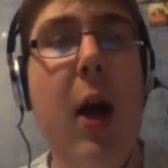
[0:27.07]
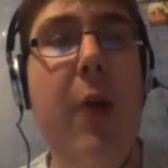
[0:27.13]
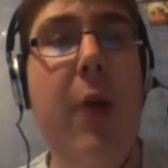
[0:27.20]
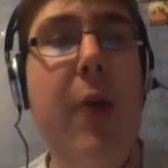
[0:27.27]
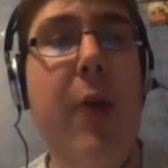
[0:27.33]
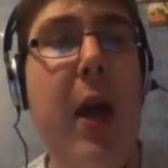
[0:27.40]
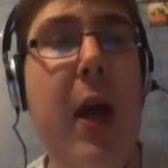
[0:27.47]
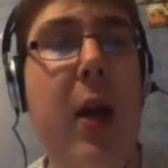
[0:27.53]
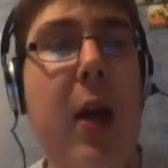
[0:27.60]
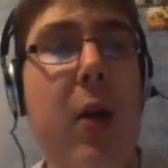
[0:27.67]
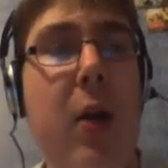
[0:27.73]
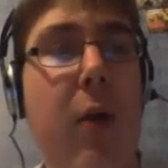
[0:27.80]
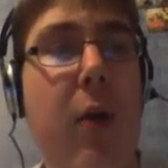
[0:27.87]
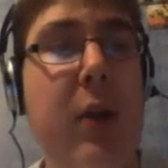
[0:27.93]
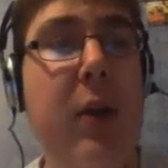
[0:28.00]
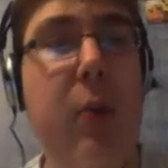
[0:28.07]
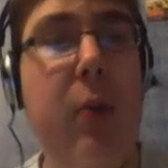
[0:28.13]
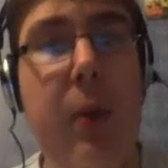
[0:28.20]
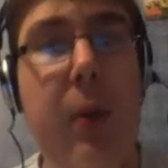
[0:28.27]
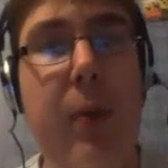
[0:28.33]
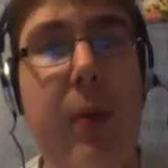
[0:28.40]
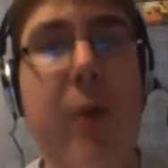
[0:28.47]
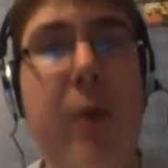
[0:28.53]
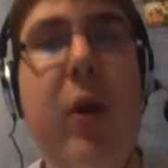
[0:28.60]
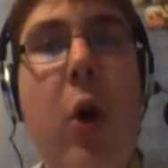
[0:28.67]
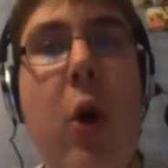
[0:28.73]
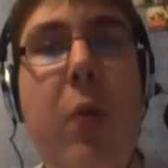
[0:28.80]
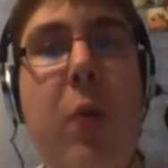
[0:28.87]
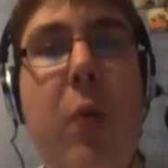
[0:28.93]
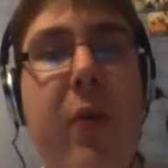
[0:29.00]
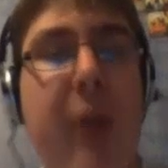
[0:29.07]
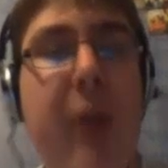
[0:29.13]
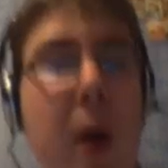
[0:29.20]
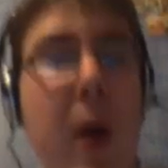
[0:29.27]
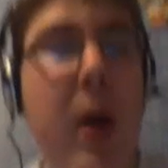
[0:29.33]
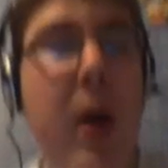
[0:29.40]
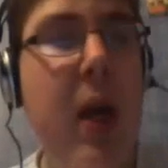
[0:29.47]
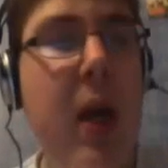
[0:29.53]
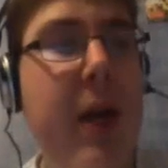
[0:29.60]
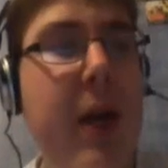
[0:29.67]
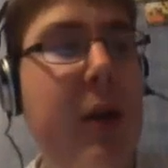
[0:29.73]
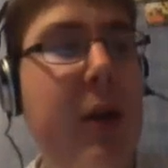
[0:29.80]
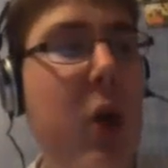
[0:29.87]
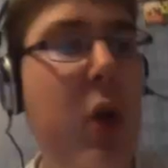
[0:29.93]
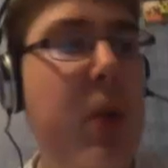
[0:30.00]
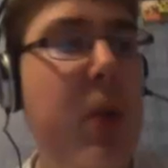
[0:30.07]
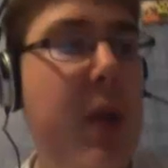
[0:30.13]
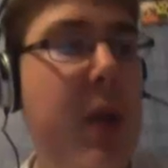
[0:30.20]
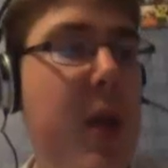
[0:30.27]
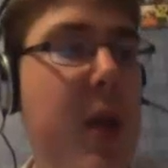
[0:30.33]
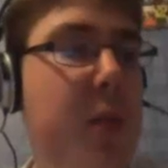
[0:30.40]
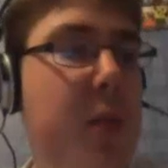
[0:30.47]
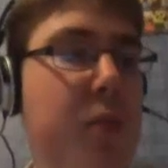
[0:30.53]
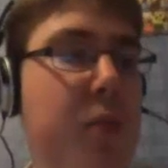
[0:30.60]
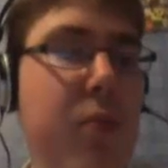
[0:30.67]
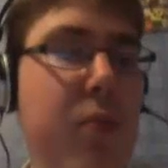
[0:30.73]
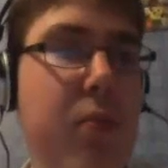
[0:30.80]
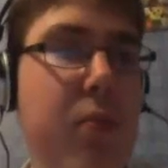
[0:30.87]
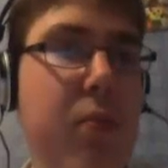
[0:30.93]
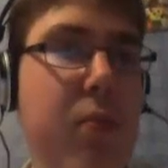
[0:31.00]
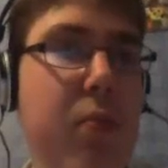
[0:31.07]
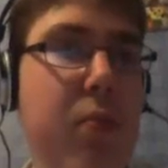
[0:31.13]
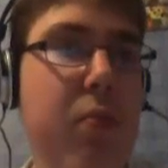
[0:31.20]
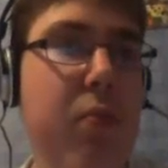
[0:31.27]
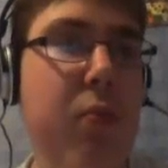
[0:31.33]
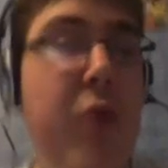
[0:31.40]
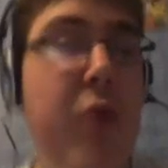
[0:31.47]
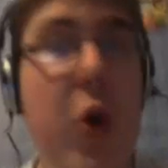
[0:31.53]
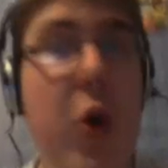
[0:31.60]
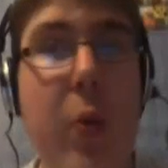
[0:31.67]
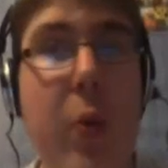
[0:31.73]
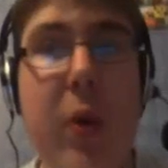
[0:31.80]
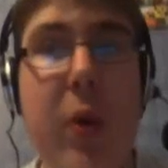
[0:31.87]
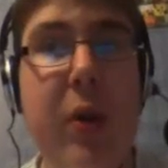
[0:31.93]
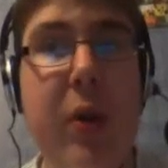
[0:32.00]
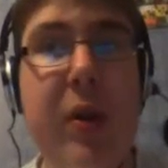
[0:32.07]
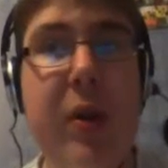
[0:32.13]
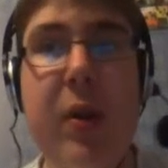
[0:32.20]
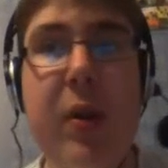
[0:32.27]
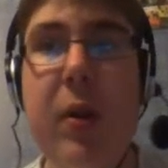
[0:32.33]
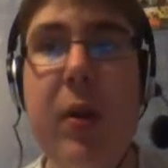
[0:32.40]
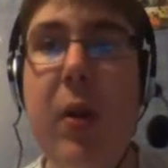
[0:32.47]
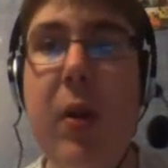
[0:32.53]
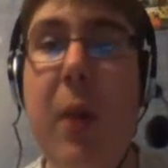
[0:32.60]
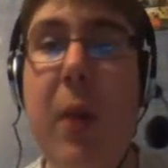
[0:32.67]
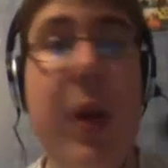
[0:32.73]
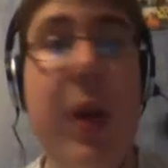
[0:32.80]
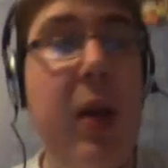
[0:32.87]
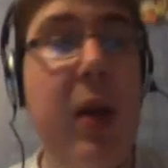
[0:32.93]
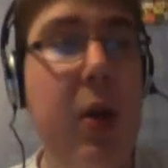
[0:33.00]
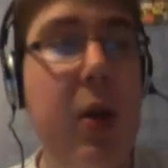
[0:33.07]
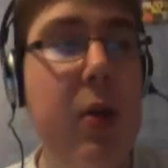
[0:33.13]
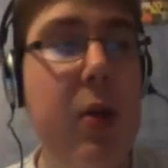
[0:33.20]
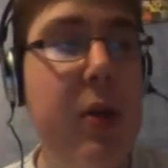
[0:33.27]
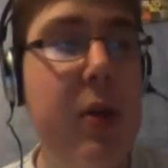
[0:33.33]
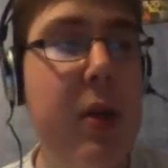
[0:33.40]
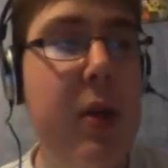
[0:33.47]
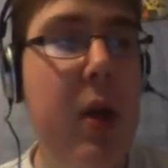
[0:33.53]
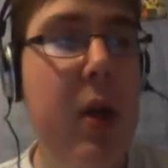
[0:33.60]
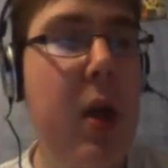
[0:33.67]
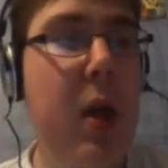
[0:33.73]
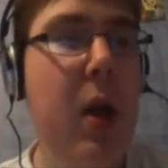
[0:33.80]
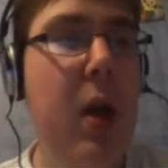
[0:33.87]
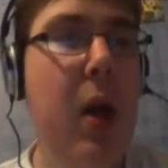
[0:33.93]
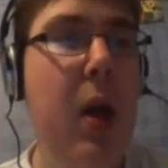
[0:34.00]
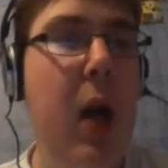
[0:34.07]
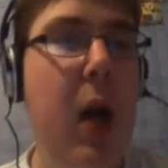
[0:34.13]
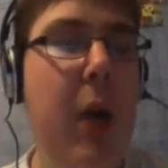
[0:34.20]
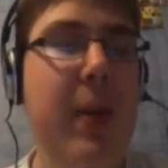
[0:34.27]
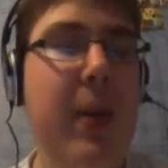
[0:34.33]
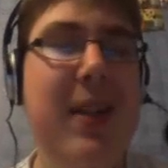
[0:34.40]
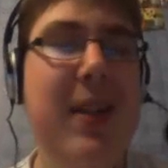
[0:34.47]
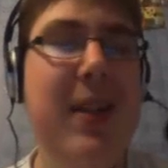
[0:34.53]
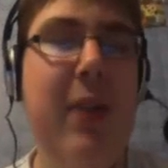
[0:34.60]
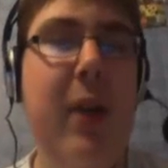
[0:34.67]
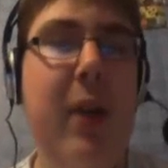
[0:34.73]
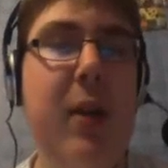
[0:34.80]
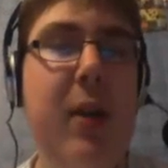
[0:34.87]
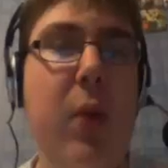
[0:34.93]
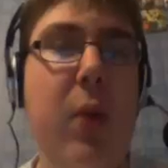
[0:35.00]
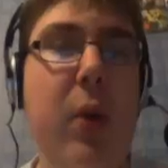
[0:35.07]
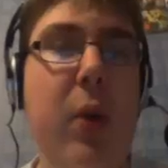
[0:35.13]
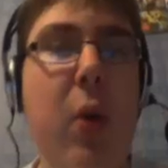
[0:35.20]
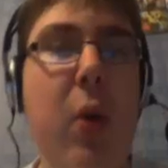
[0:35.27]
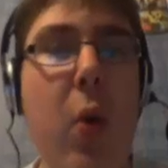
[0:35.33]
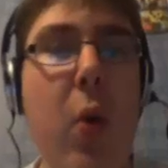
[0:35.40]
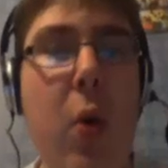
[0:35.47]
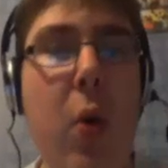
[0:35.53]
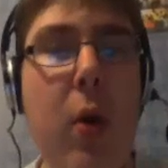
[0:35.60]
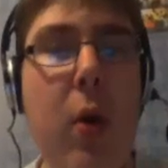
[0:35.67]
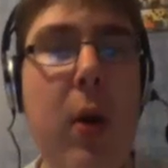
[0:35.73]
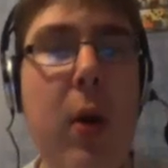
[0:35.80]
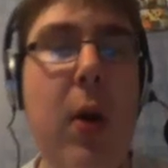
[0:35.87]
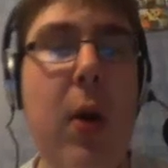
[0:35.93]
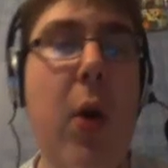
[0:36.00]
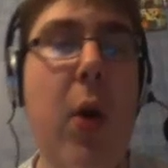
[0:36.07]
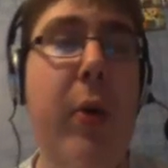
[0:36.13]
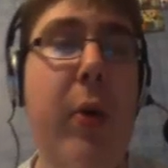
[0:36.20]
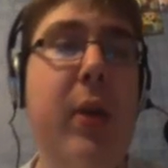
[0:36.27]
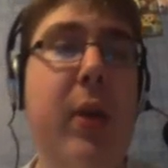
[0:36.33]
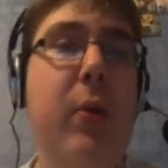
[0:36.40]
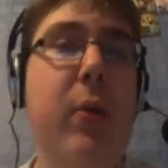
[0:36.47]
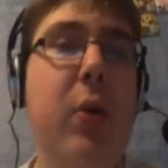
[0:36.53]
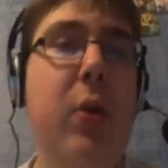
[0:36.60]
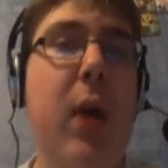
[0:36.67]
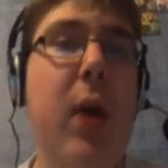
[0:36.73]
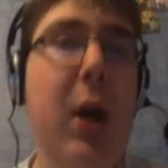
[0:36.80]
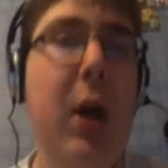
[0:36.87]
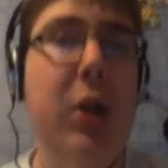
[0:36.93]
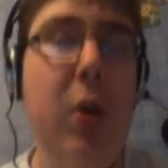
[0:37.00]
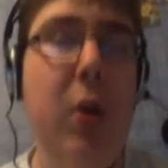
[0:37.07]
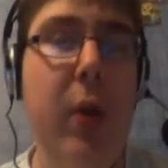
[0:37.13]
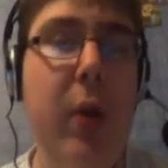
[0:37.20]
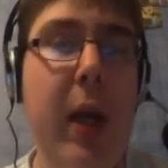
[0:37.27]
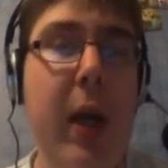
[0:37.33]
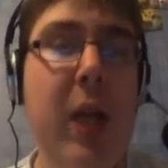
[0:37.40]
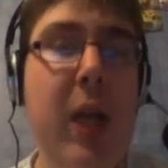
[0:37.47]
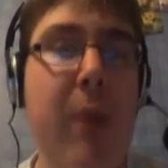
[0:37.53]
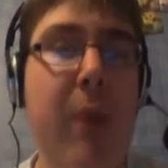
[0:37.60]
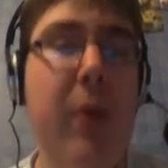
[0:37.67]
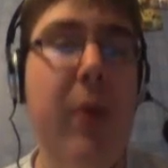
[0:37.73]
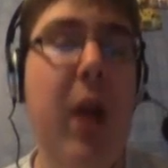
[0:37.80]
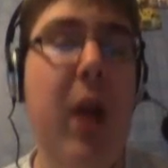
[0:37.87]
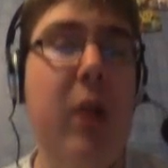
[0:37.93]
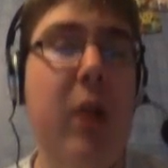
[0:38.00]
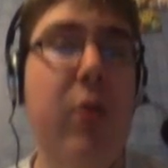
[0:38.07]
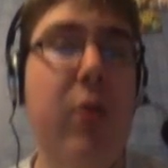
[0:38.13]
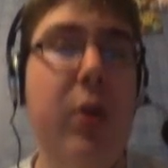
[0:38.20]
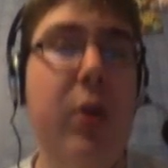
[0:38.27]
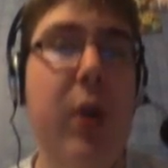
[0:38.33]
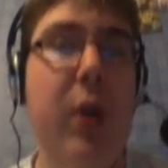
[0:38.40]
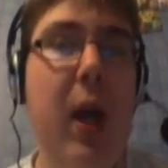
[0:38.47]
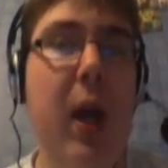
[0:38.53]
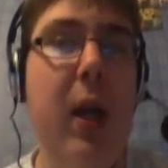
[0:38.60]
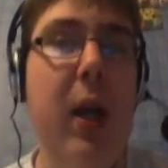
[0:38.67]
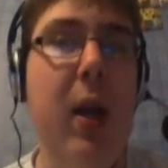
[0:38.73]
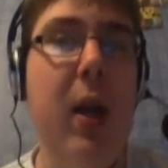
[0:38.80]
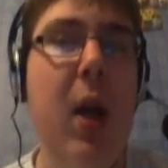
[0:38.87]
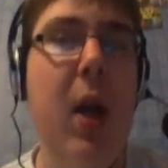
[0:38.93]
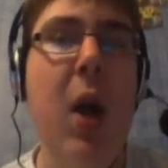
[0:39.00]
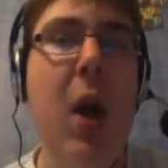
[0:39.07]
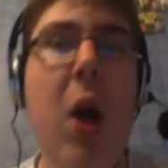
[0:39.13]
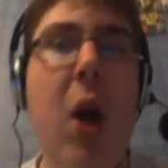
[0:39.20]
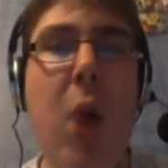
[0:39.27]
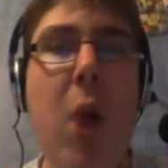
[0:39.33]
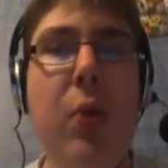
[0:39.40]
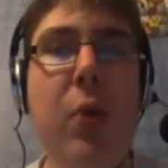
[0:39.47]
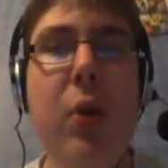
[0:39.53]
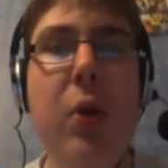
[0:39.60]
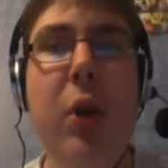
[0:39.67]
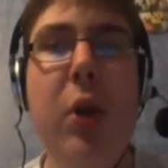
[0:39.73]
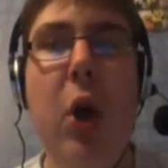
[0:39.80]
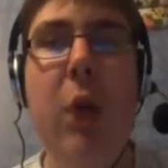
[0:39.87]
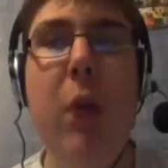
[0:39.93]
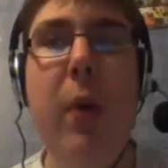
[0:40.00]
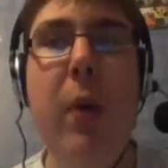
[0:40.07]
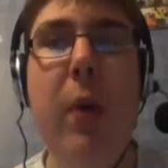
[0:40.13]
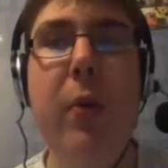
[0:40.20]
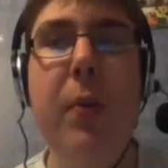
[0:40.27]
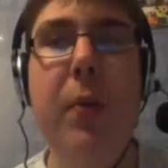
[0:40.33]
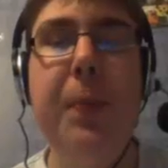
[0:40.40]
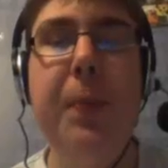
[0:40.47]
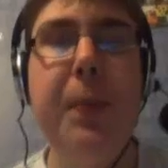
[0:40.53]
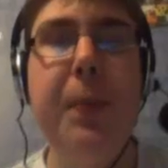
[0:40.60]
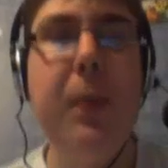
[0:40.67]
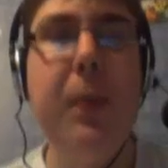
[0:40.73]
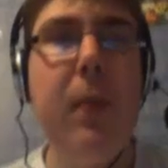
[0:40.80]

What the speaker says: and then obviously we'll be moving on. But for now, it's going to be rumours, opinions, and basically things that we know, things that we don't actually know yet about the Elder Scrolls Online. I'm just going to talk about them,